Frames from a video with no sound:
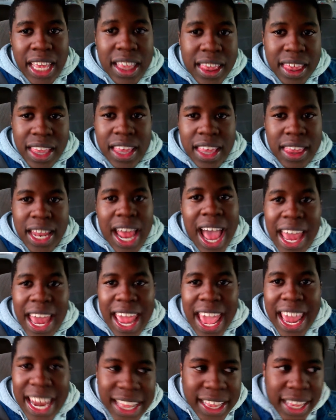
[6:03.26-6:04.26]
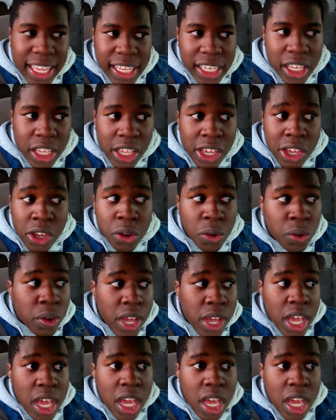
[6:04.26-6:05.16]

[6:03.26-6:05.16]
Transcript: this is not anything to you.